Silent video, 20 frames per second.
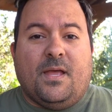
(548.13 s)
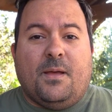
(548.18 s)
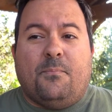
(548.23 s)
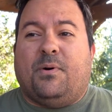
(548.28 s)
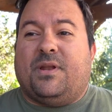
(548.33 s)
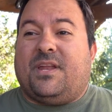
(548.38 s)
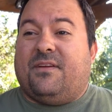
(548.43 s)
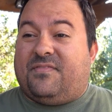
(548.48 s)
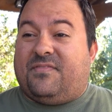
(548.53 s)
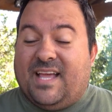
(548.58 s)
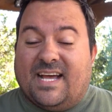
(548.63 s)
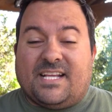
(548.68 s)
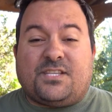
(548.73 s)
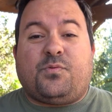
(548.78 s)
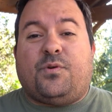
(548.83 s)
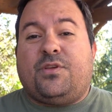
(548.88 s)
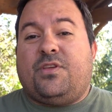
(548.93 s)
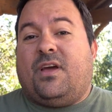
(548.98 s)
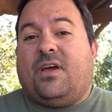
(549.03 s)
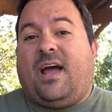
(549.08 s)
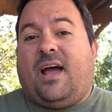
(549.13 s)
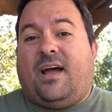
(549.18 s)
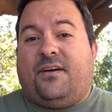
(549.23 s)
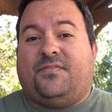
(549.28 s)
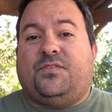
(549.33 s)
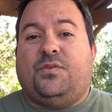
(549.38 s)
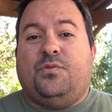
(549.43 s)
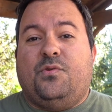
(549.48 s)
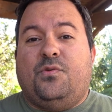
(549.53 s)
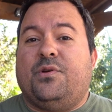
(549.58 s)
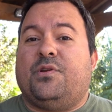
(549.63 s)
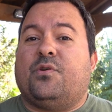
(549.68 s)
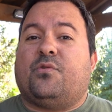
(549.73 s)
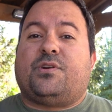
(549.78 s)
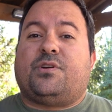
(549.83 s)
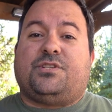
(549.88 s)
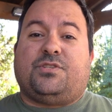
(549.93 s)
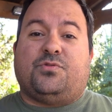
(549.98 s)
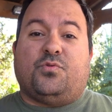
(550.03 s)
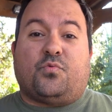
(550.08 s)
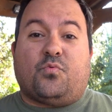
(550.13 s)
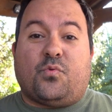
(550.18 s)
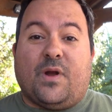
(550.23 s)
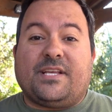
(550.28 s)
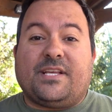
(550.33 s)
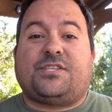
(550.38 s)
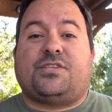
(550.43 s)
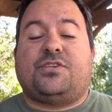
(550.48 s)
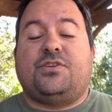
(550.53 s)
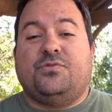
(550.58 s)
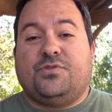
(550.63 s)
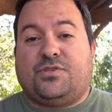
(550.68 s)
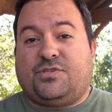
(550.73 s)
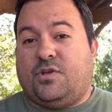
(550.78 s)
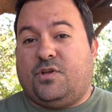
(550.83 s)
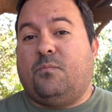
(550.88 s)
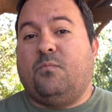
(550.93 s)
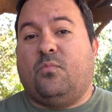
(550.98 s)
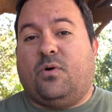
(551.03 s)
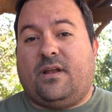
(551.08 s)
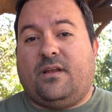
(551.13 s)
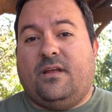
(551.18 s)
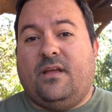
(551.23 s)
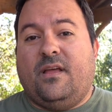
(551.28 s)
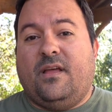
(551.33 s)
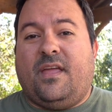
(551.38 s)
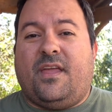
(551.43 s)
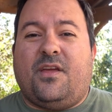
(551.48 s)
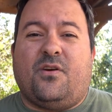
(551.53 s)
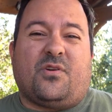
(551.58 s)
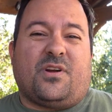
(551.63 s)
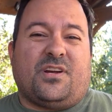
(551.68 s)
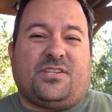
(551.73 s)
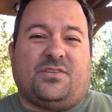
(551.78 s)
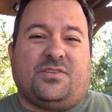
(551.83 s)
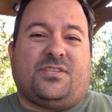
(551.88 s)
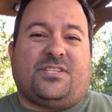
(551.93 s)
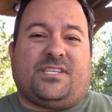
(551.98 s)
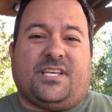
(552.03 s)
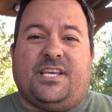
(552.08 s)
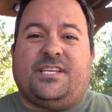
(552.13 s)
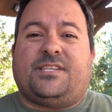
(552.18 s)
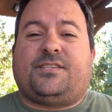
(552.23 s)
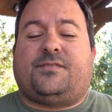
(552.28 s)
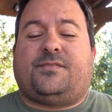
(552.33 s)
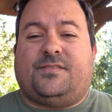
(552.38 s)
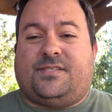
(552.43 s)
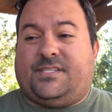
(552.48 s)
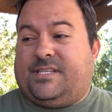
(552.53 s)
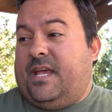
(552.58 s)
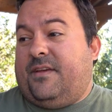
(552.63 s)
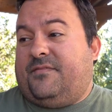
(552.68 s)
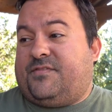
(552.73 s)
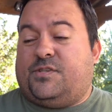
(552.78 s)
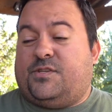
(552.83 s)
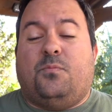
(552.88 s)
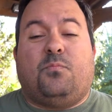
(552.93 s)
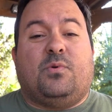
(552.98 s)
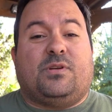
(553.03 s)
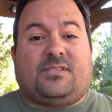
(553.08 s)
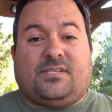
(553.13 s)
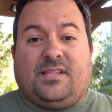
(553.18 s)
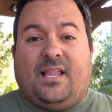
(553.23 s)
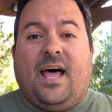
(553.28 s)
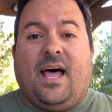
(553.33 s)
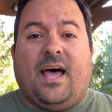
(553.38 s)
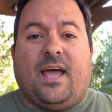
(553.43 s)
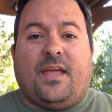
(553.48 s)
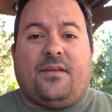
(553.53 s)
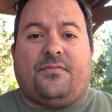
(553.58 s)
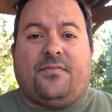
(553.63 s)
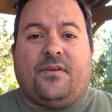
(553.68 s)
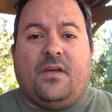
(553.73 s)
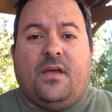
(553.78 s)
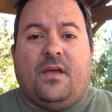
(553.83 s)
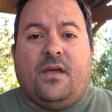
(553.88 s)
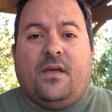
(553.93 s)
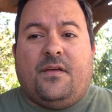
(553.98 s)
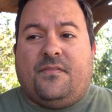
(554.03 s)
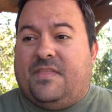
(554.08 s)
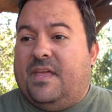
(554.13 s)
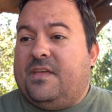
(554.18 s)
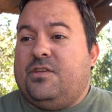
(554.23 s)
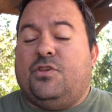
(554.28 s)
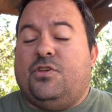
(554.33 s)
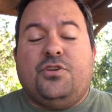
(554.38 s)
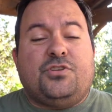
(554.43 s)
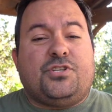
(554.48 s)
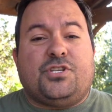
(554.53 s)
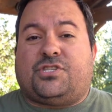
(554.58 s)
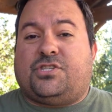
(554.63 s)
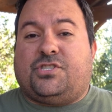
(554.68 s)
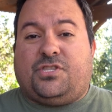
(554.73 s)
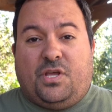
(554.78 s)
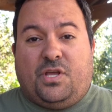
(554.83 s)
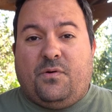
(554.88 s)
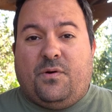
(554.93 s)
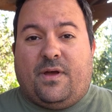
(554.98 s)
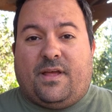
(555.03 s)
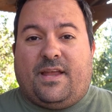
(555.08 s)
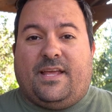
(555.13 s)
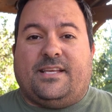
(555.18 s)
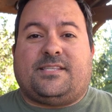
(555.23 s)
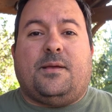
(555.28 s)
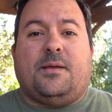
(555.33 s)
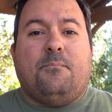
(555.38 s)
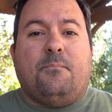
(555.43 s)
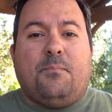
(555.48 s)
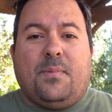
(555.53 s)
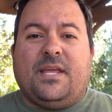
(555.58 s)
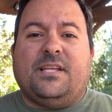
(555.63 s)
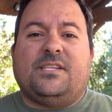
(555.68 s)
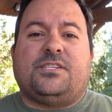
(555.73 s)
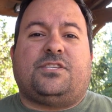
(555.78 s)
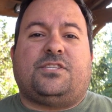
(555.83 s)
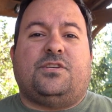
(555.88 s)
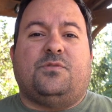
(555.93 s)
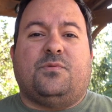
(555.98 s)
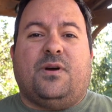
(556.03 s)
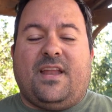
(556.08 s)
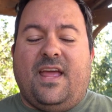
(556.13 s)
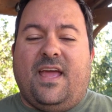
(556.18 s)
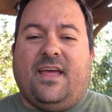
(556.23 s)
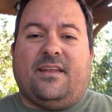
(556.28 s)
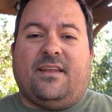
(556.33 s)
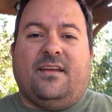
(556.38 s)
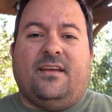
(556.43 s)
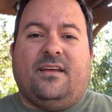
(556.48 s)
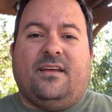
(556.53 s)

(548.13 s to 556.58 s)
But if that's what you have to do in order to rescue someone, in order to save someone's life, then you just do it. It's a means to an end.